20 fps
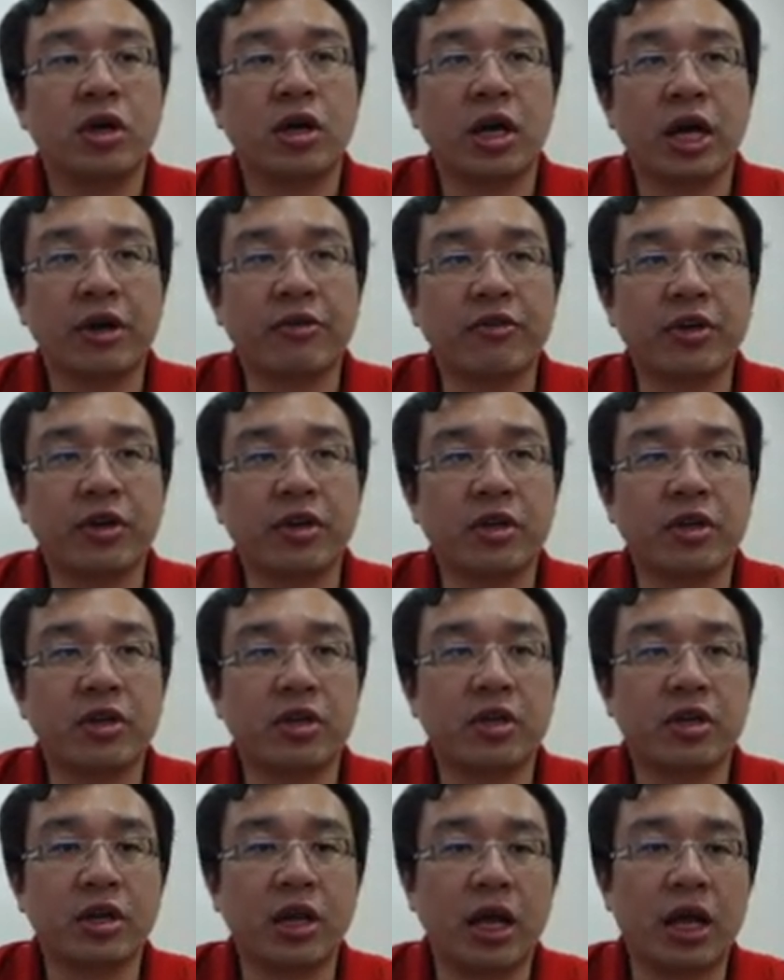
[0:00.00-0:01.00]
f8,
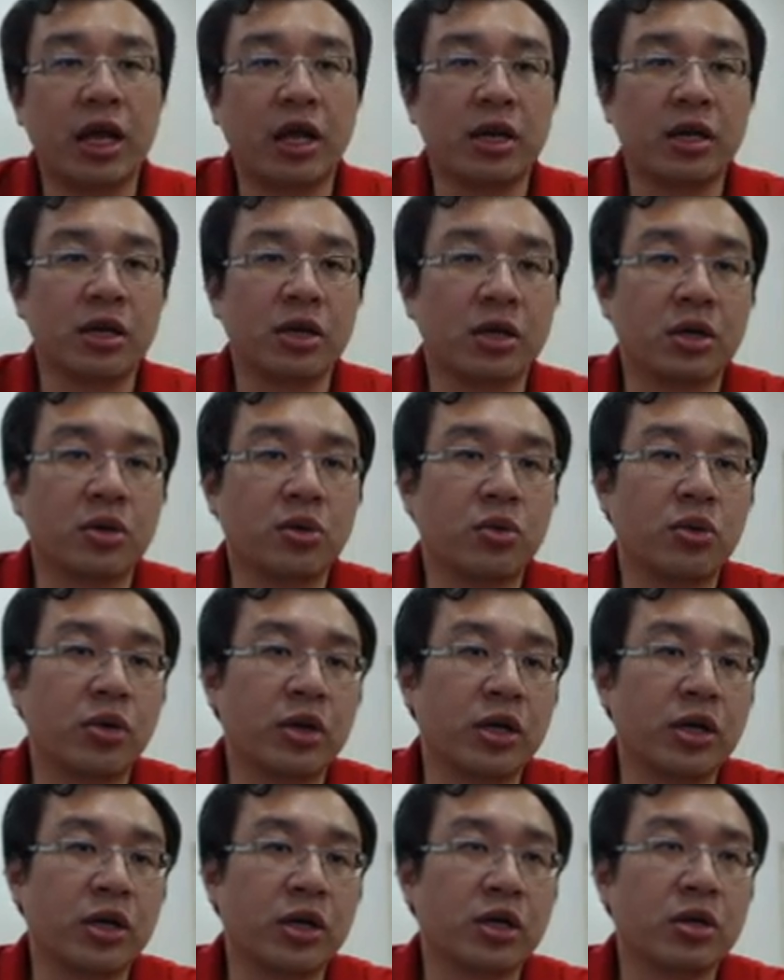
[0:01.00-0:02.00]
then the
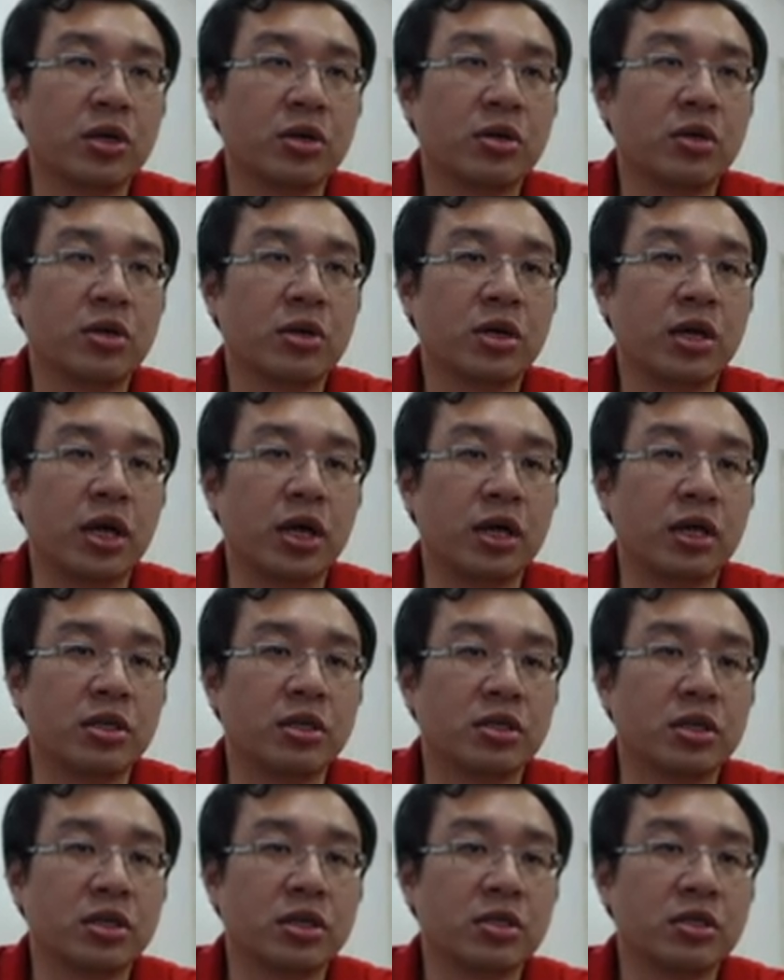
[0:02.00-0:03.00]
queen can
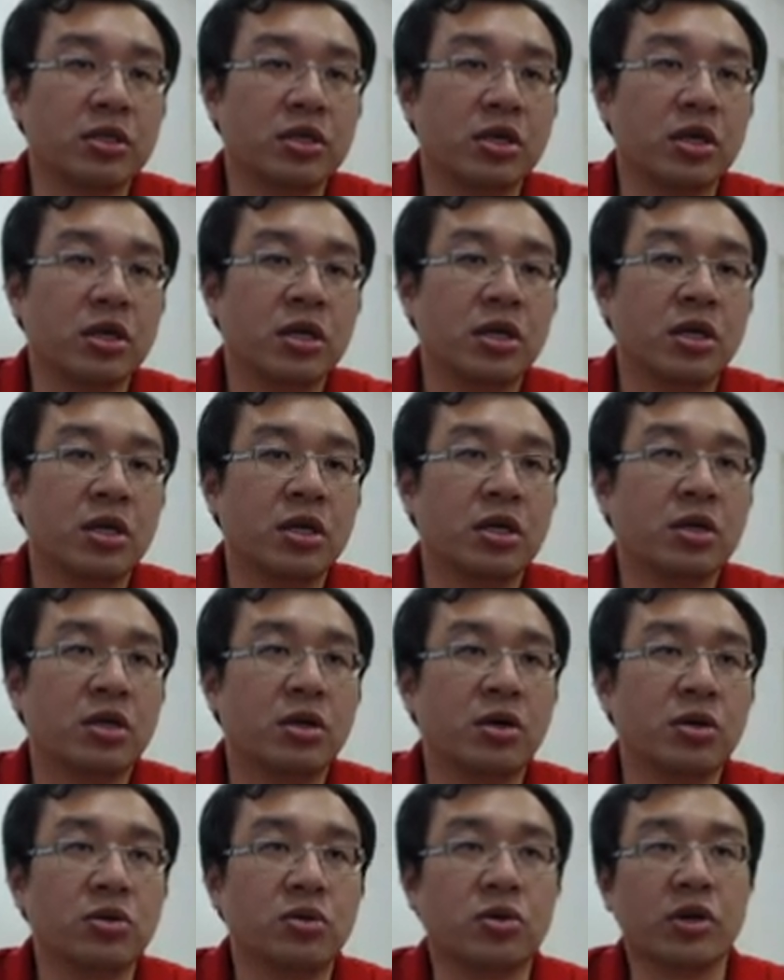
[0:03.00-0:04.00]
just
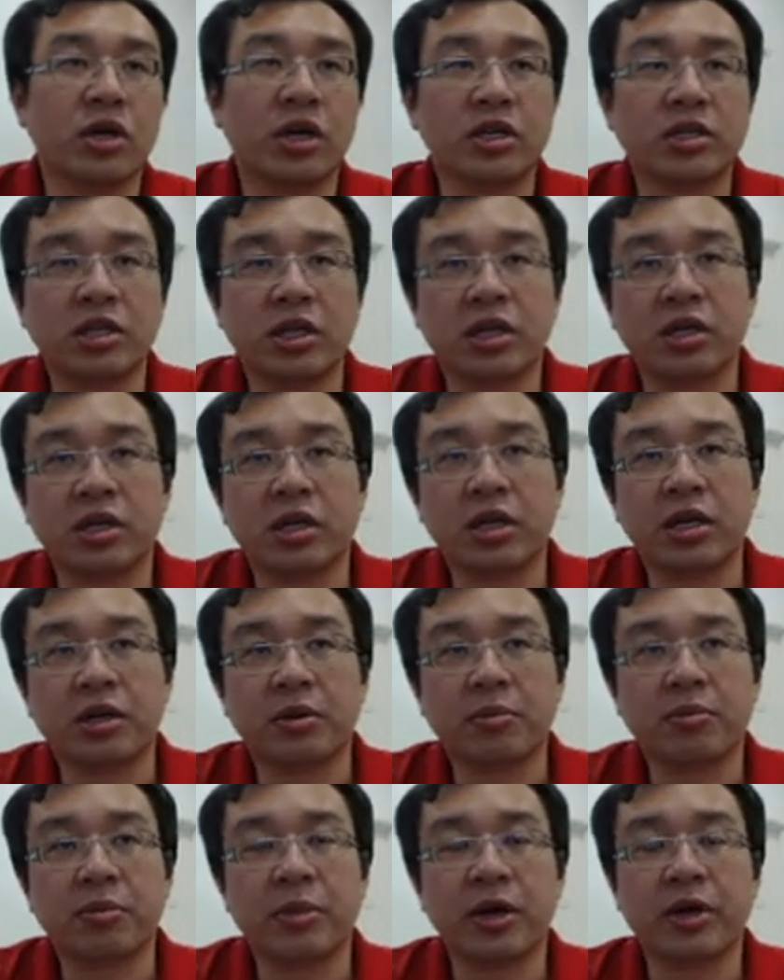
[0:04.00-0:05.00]
go to h8 and
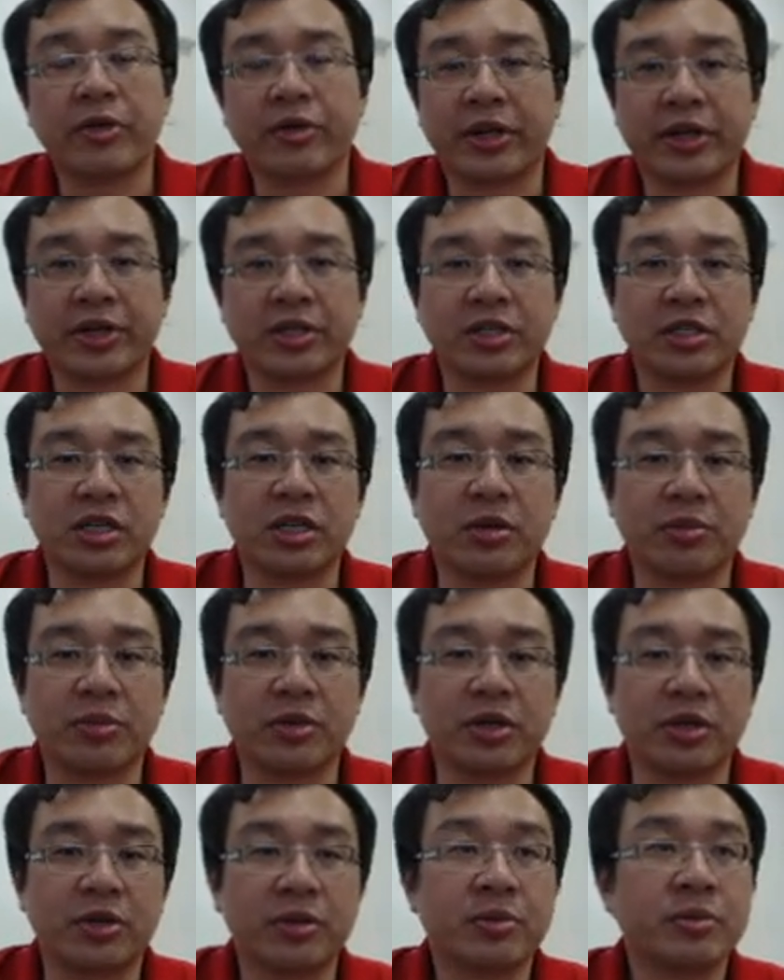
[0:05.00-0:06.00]
bad rank checkmate.